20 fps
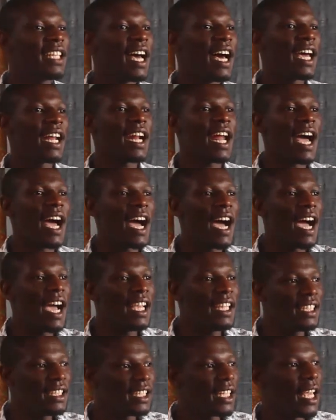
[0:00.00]
are
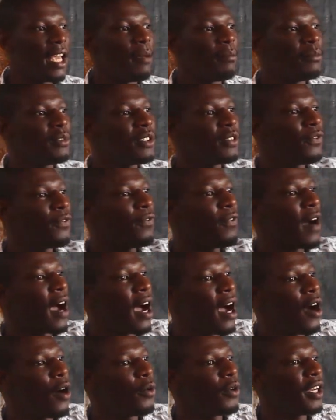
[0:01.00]
items
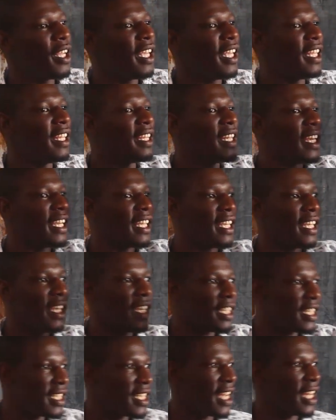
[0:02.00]
found in the
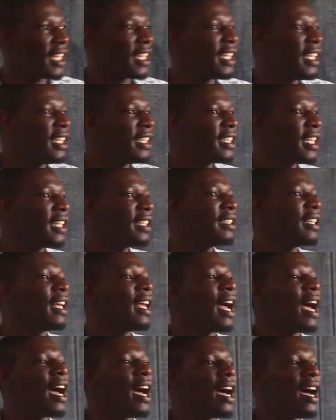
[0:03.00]
kitchen.
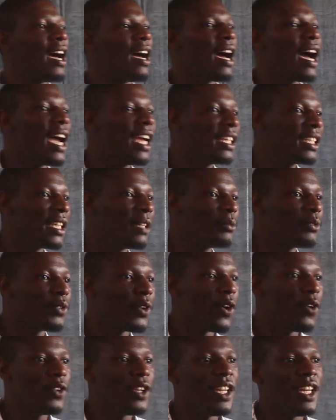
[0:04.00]
Items
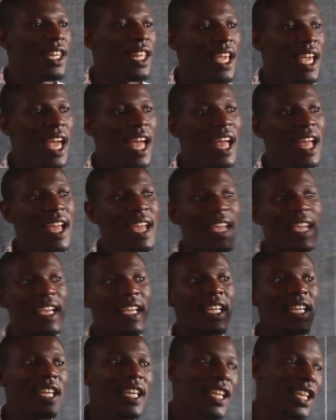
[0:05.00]
found in the
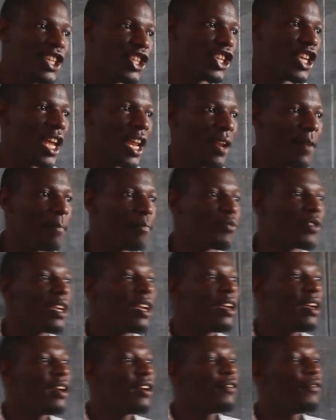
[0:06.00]
kitchen.
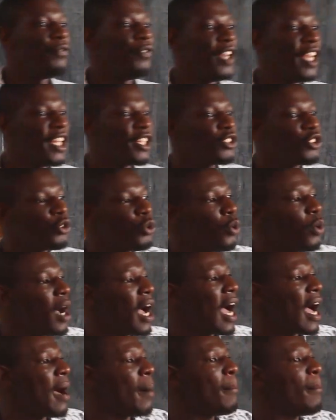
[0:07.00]
Vitu
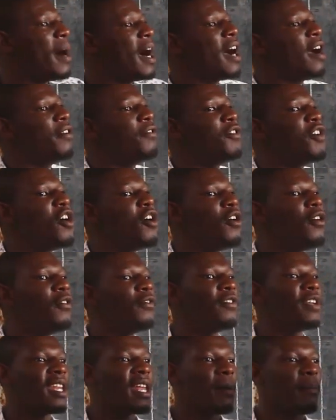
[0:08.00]
ambavyo
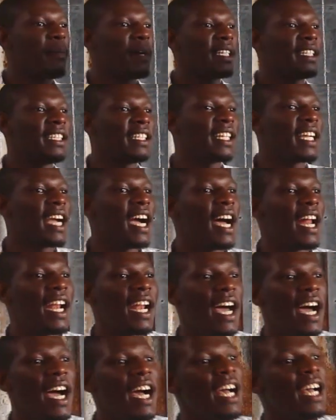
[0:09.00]

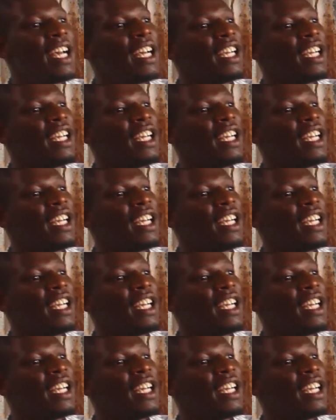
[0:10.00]
vinapatikana